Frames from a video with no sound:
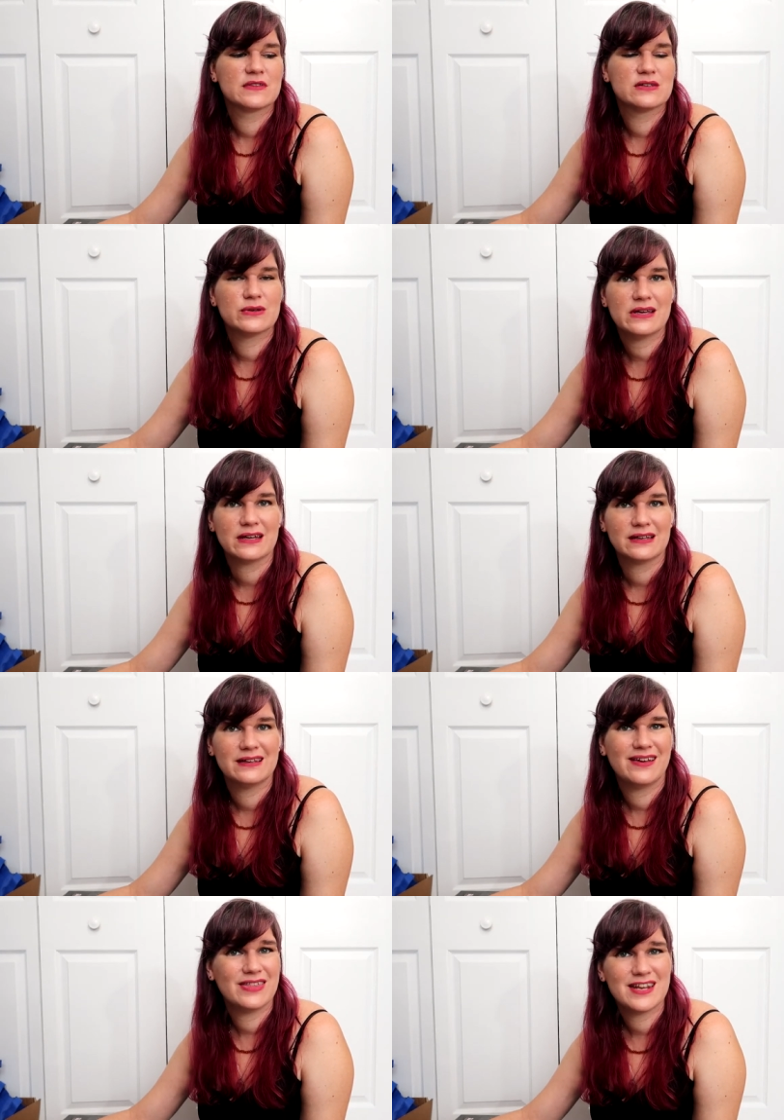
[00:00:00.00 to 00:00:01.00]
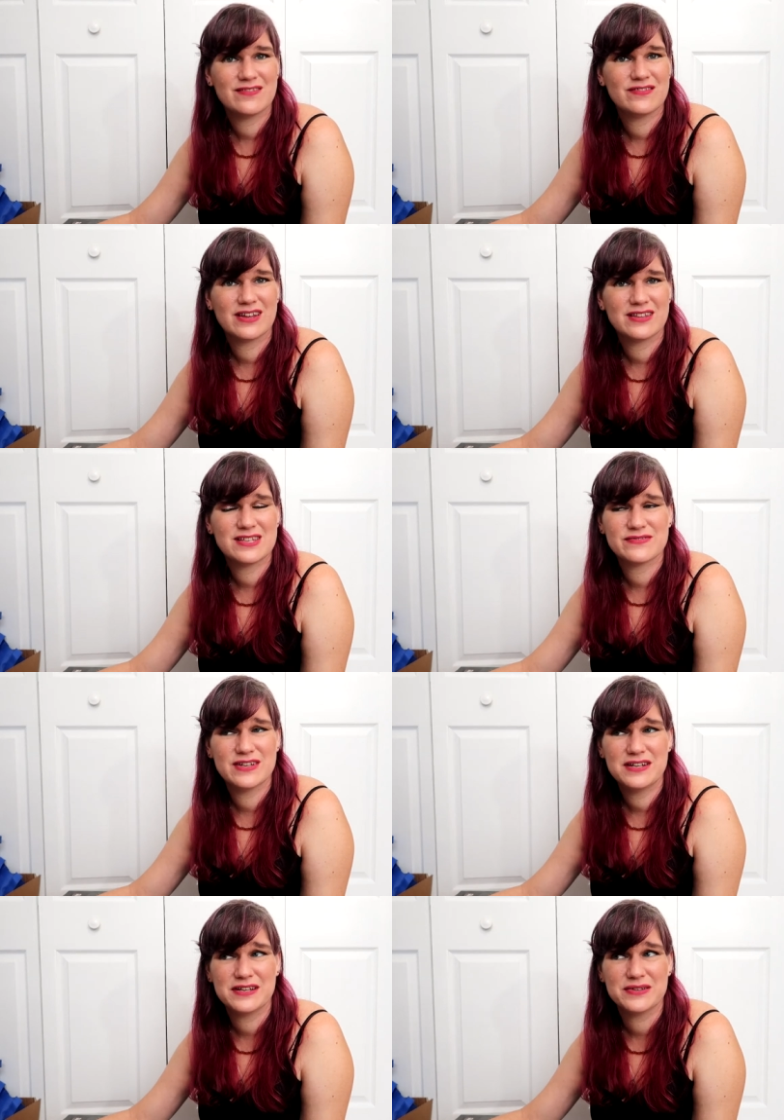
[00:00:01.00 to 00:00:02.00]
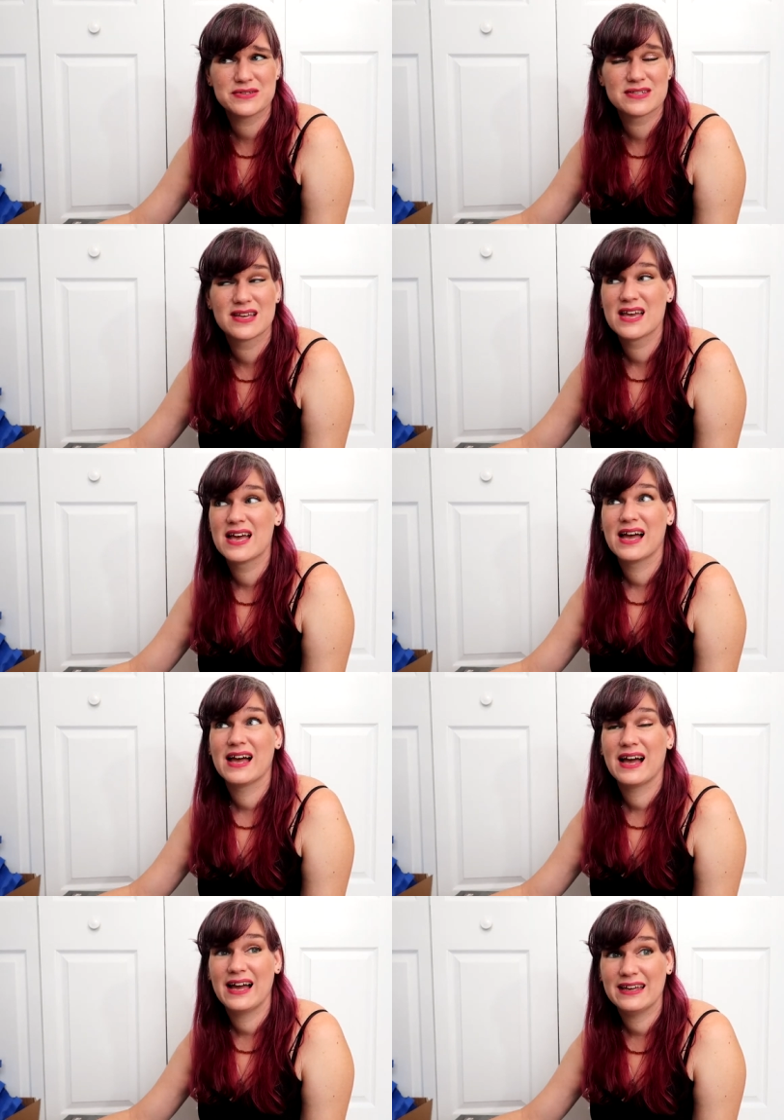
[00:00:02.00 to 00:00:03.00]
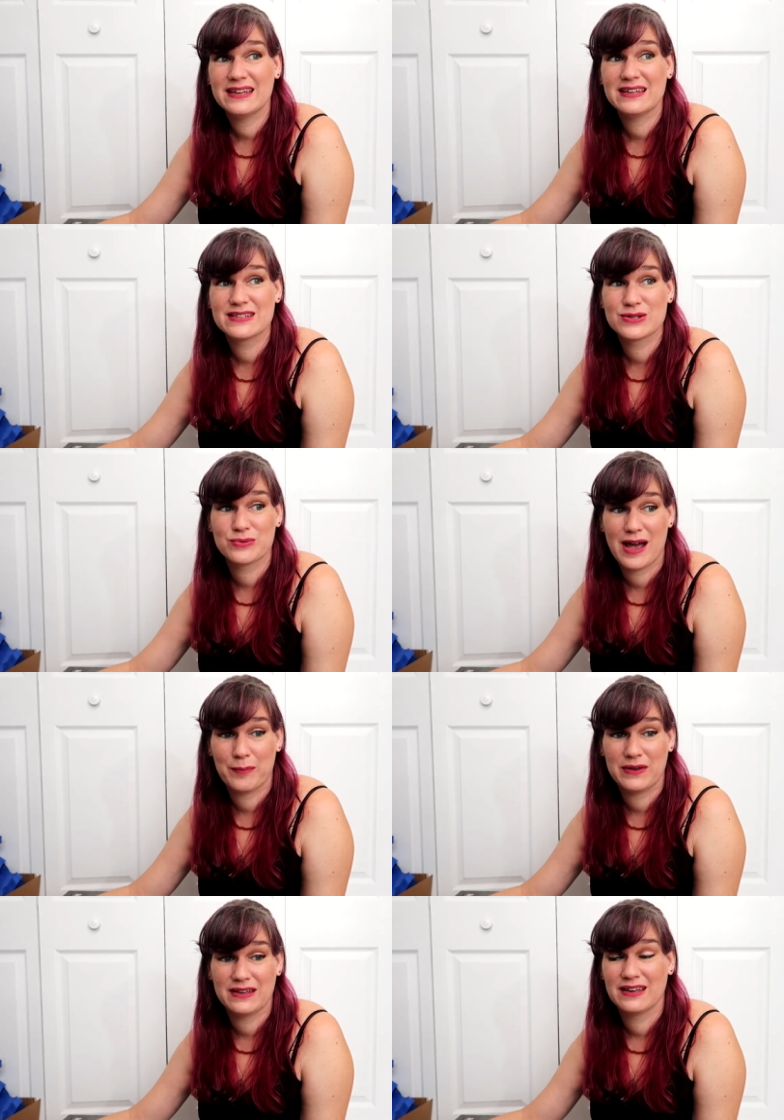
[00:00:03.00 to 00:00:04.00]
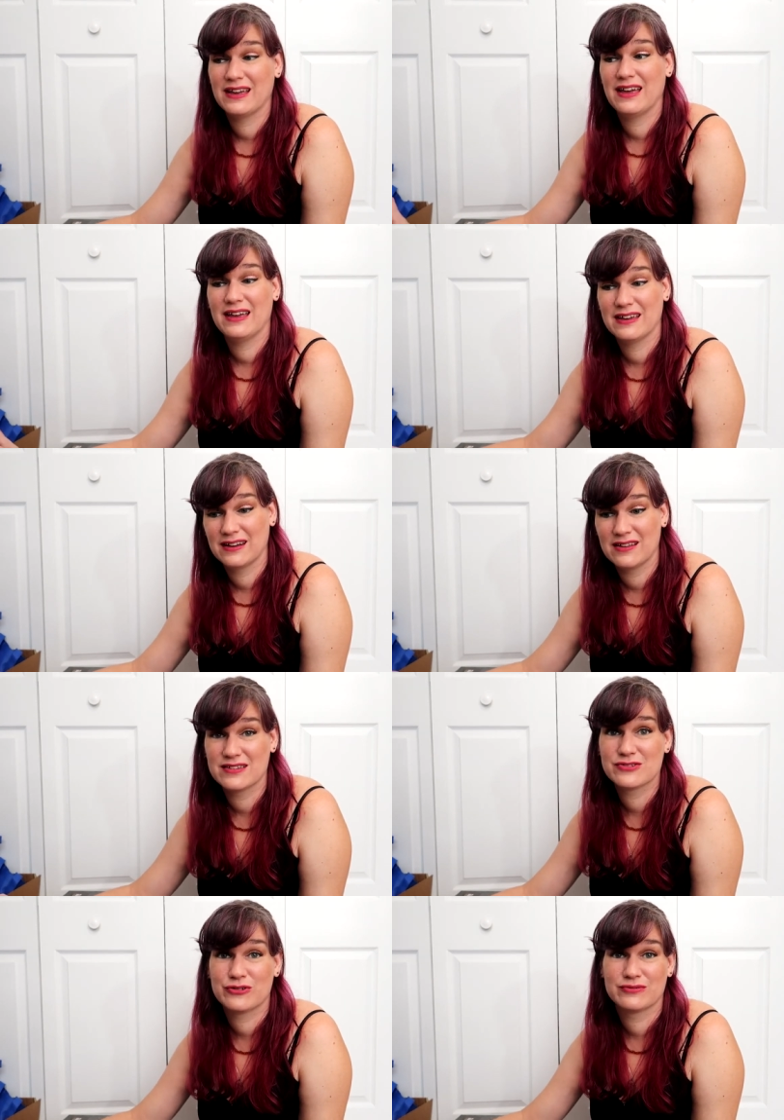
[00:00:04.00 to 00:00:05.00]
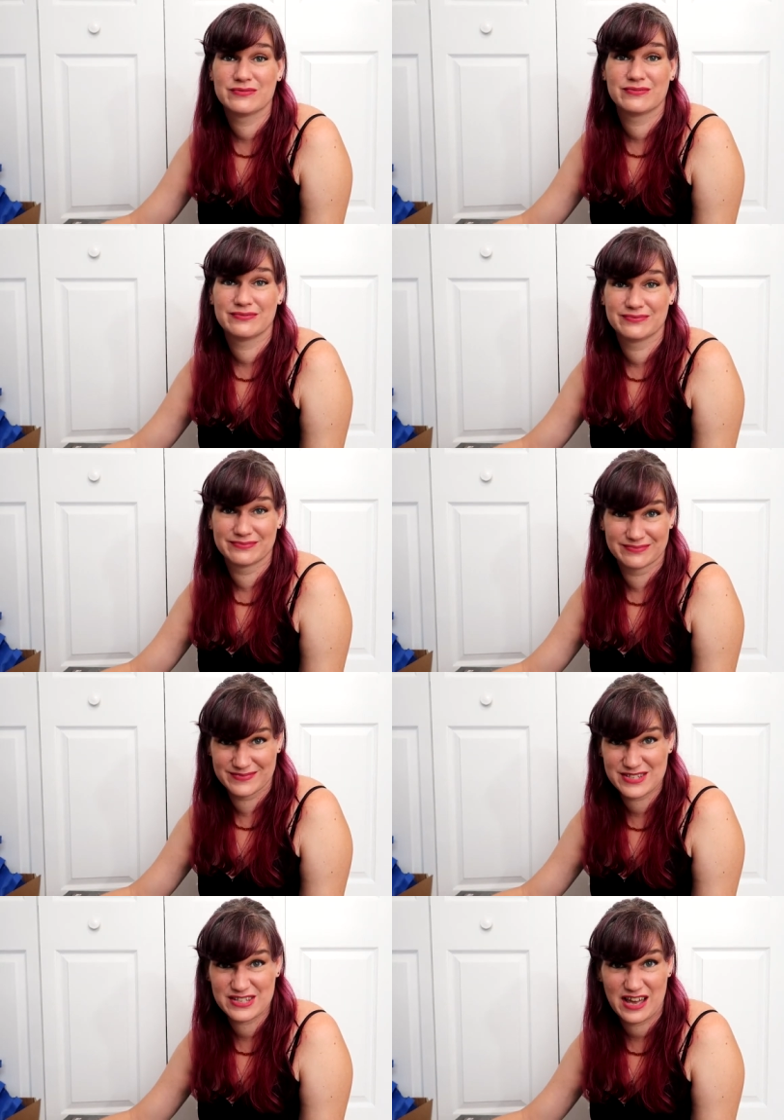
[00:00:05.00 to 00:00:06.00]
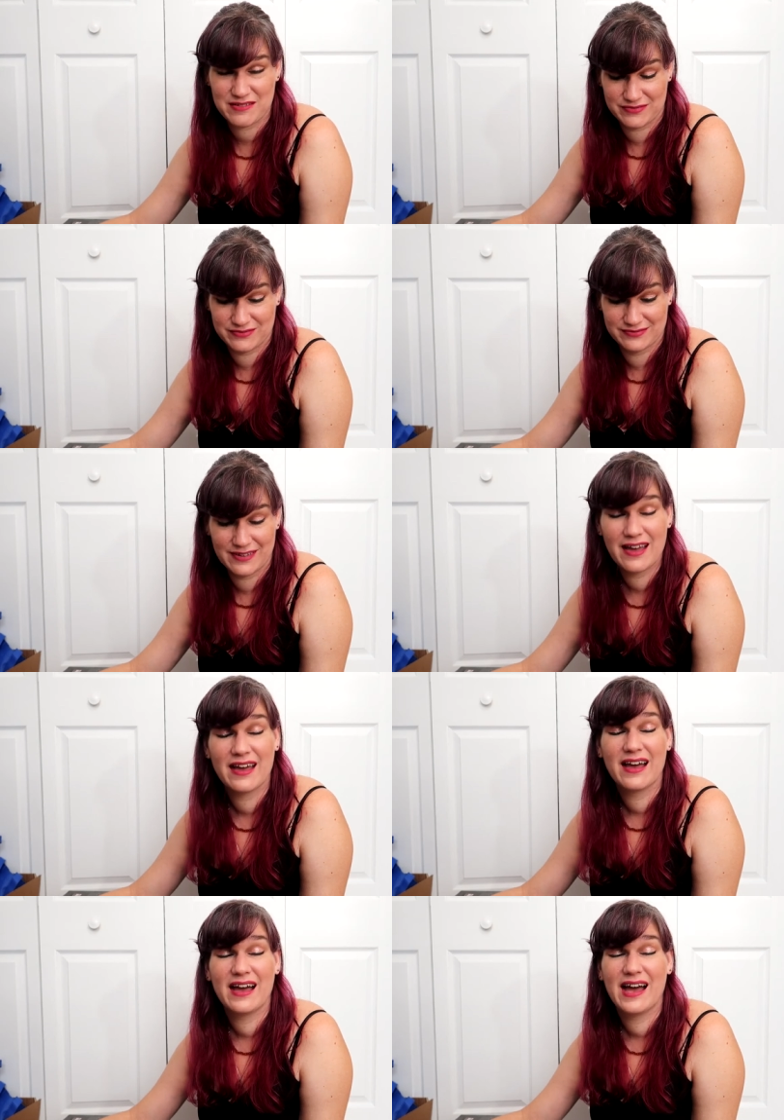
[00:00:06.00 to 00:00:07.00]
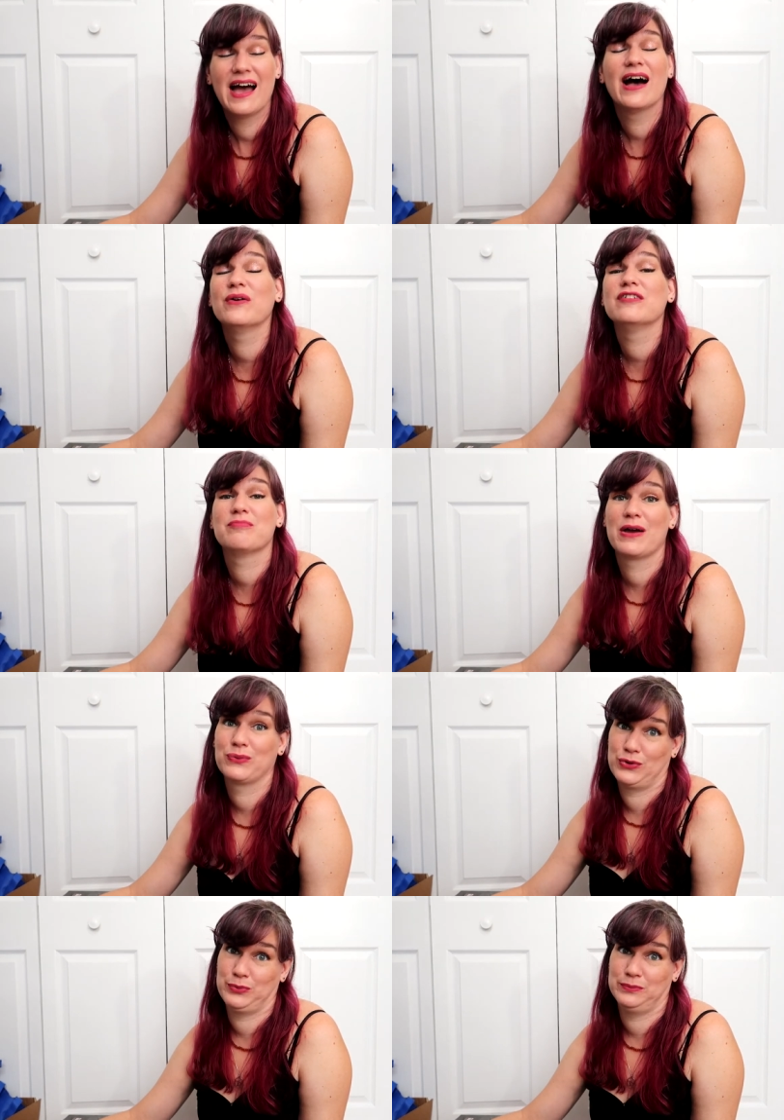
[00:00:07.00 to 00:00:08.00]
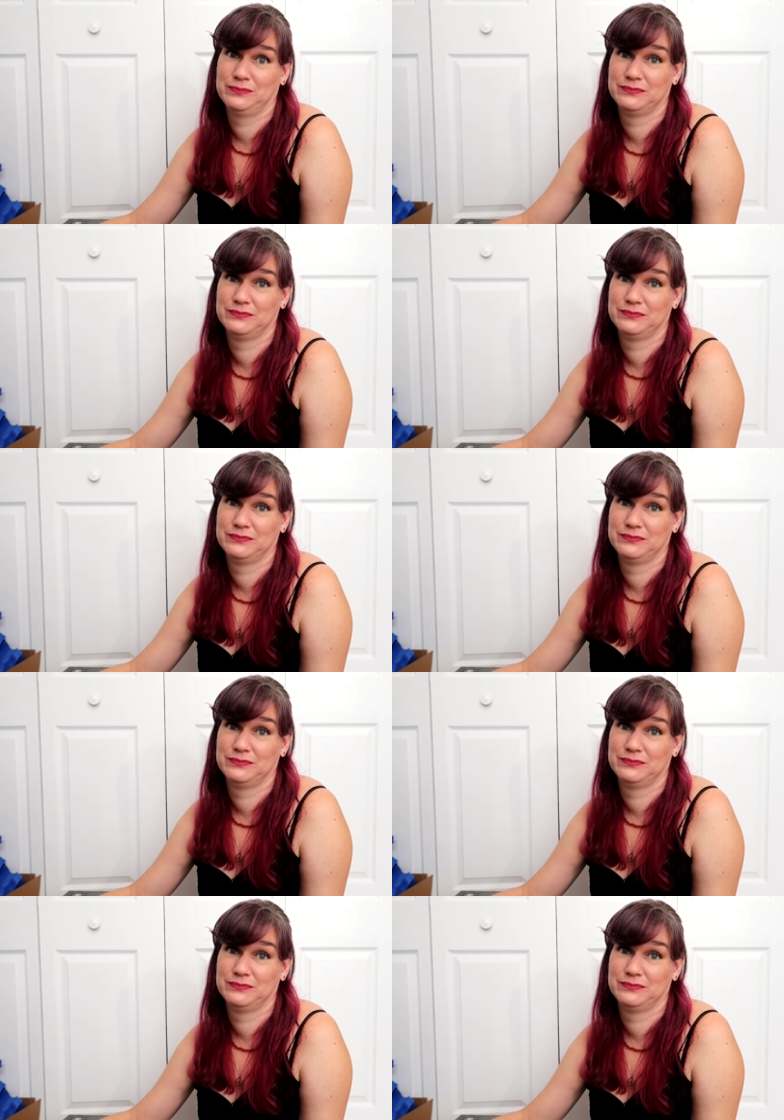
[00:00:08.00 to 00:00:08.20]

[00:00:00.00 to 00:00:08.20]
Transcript: so yeah, now that I've done these videos, I can get to wrapping and get all this stuff out of my room.